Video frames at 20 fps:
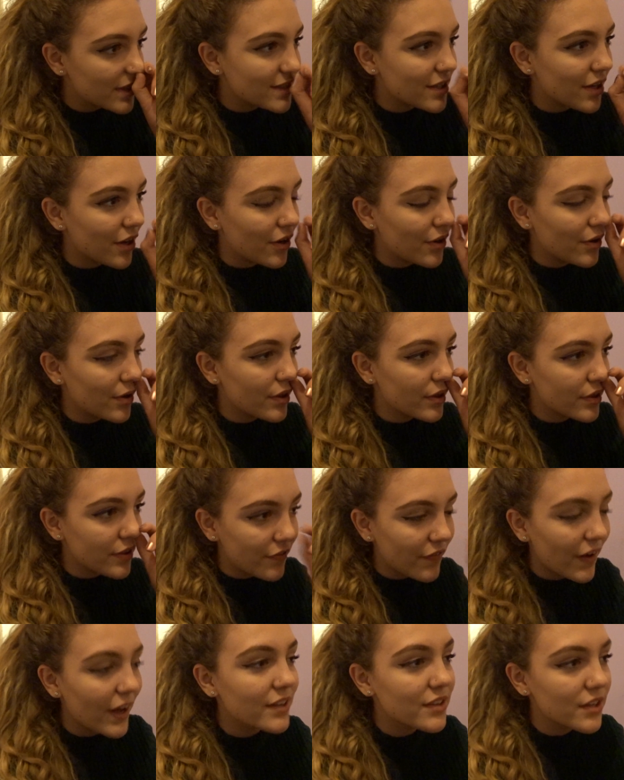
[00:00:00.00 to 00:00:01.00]
so the
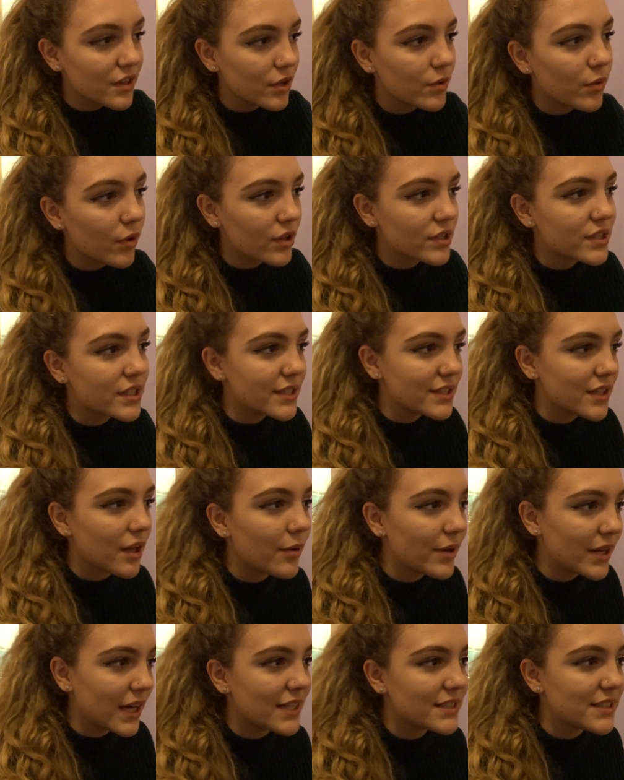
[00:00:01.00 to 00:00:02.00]
fact that the quality is
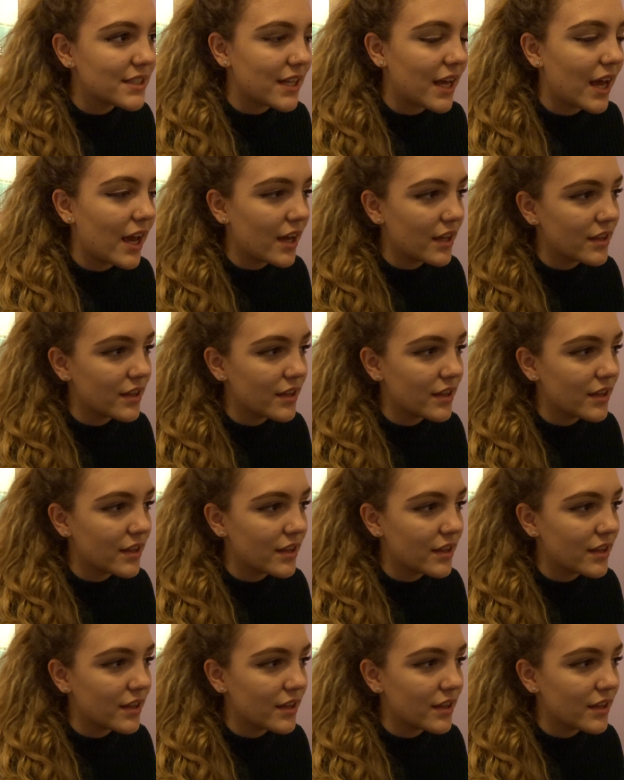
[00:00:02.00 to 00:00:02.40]
lower yesterday